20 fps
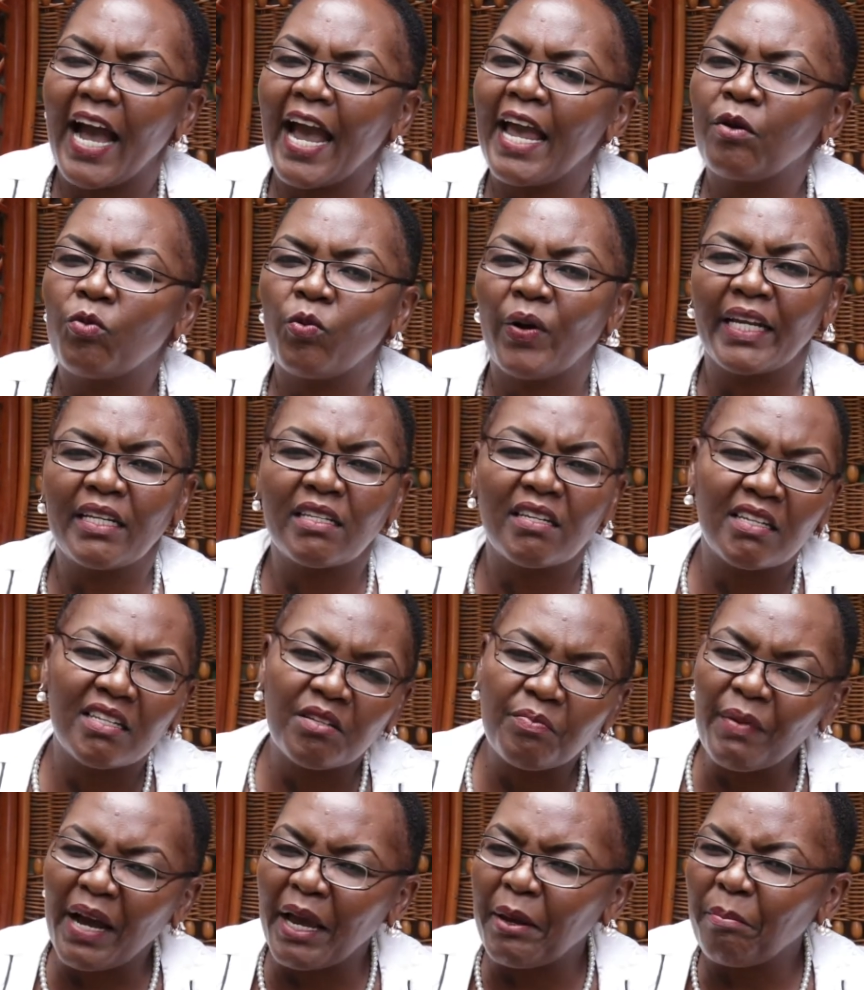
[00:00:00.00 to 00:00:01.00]
I
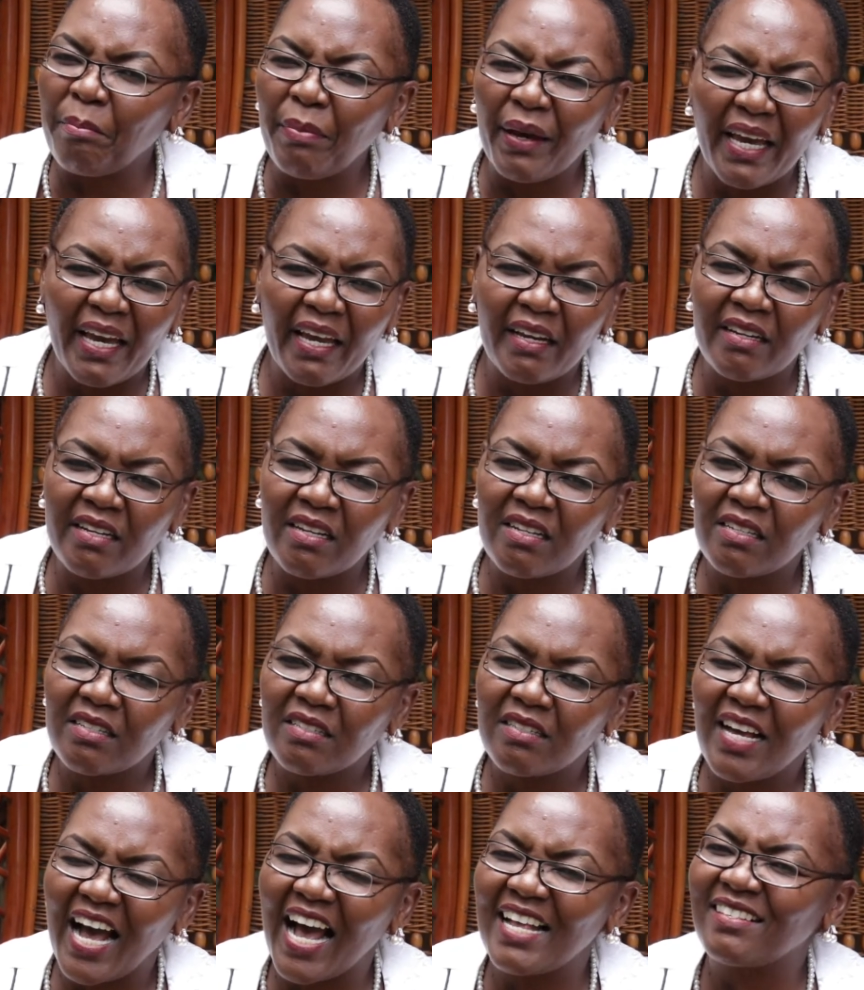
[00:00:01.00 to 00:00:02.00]
wetted my bed.
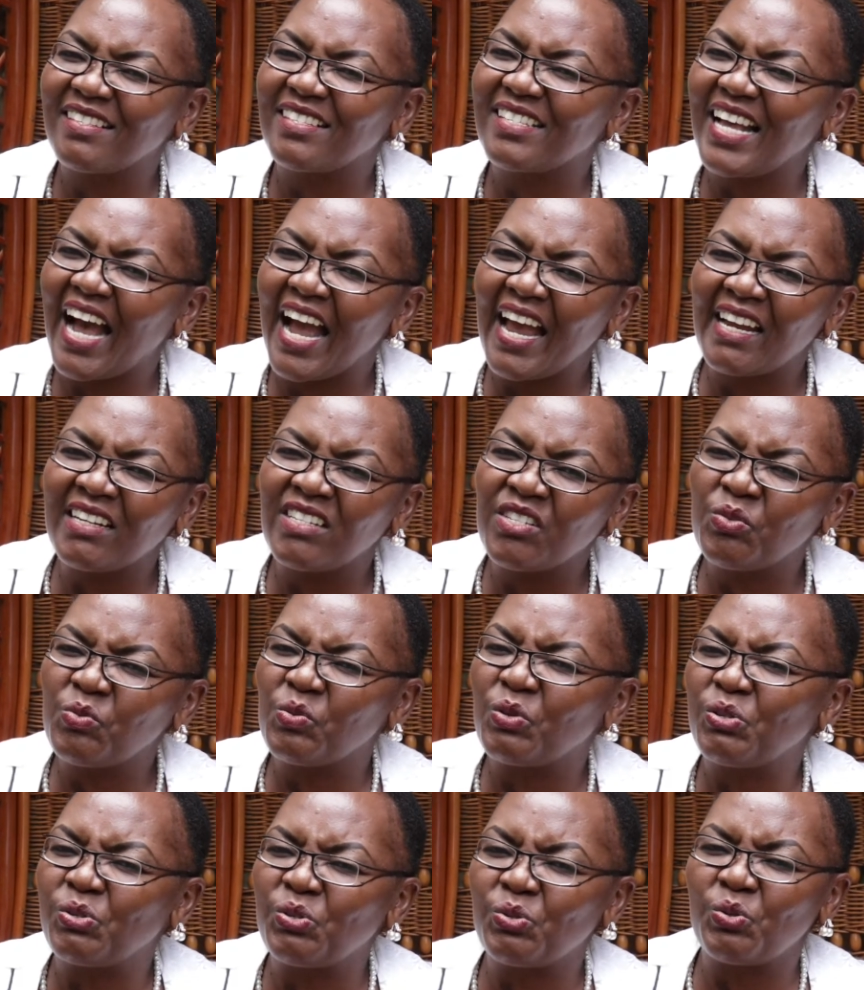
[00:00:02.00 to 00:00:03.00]
Anxiety
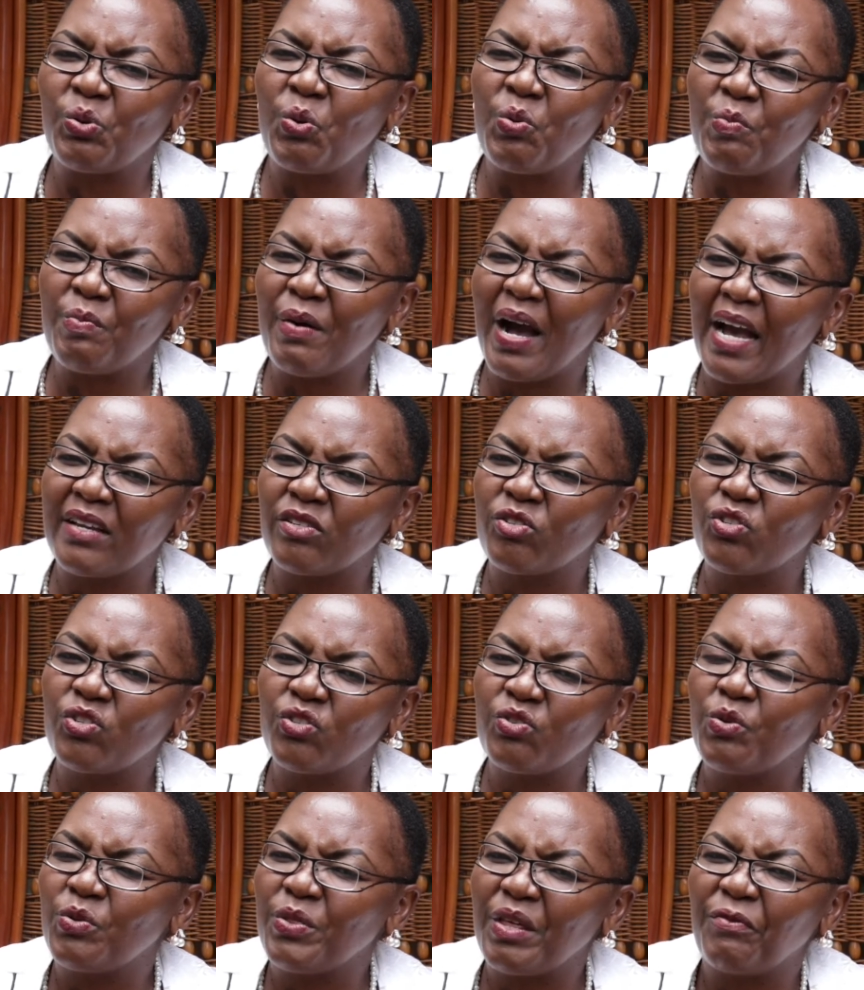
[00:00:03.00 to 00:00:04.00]
was so much,
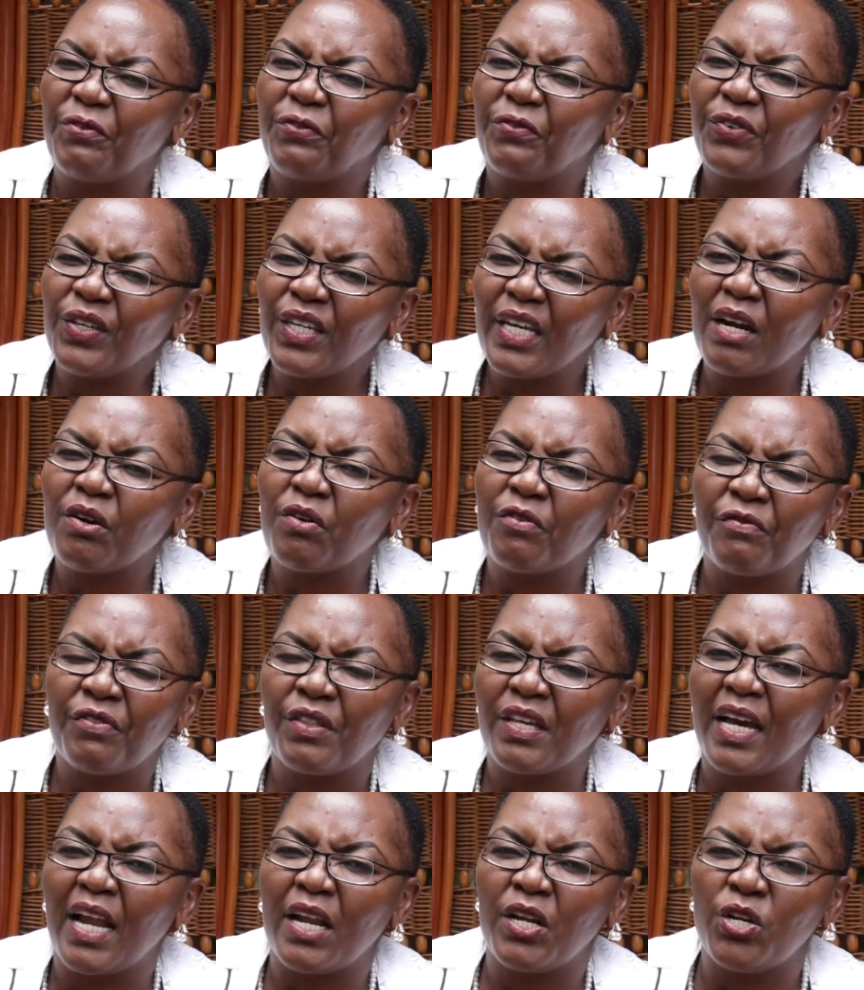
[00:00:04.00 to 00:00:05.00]
you know, the fear of
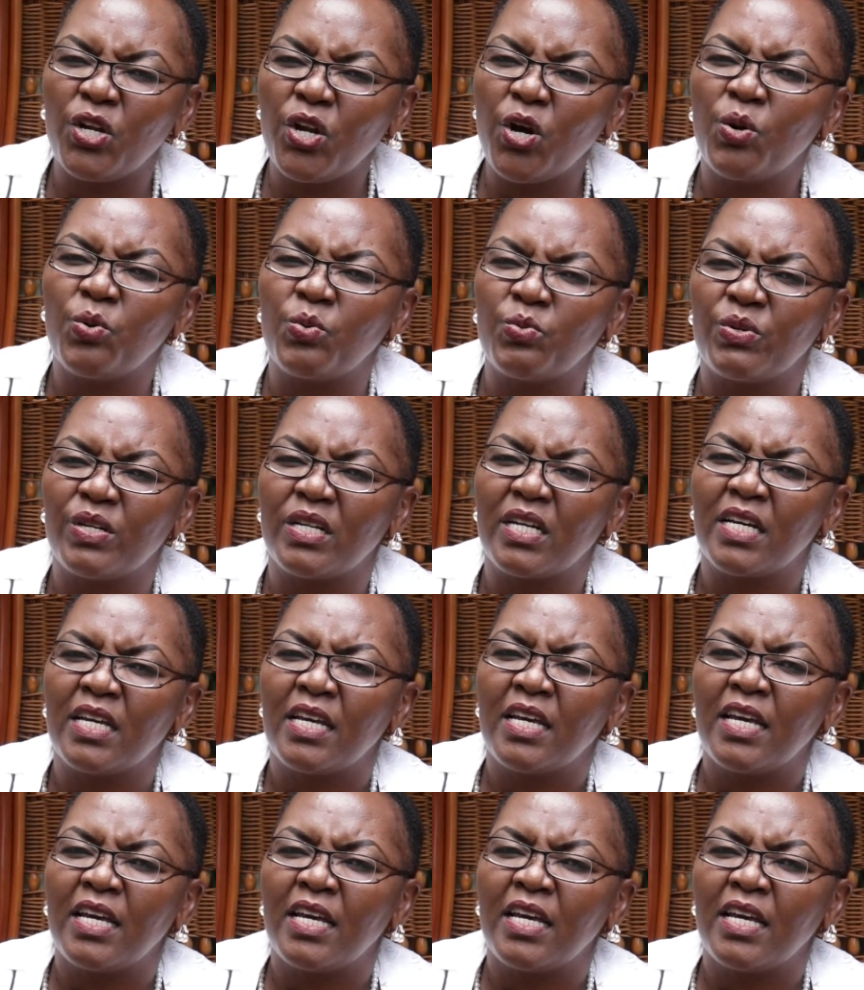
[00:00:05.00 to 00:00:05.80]
the unknown.